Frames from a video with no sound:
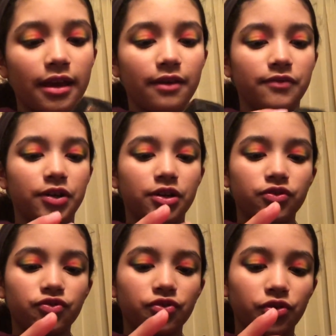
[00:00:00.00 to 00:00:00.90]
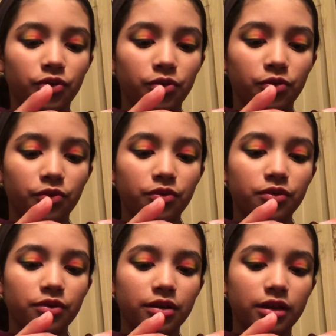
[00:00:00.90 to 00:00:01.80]
Yvonne
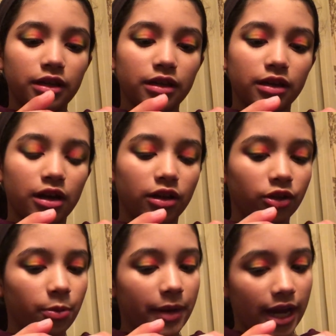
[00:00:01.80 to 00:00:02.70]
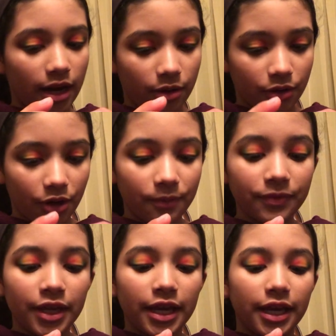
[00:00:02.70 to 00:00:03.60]
True color powder
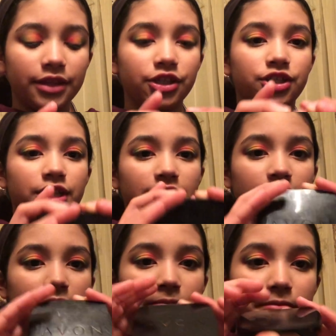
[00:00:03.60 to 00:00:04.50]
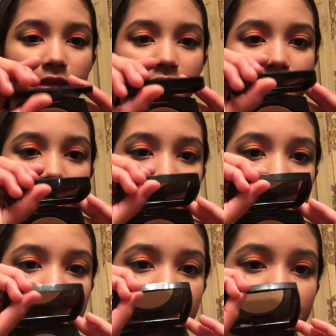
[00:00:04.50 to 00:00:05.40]
in the shade
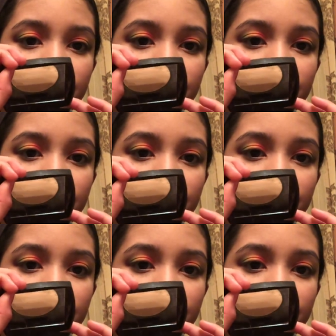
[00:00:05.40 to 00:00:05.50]
Medium.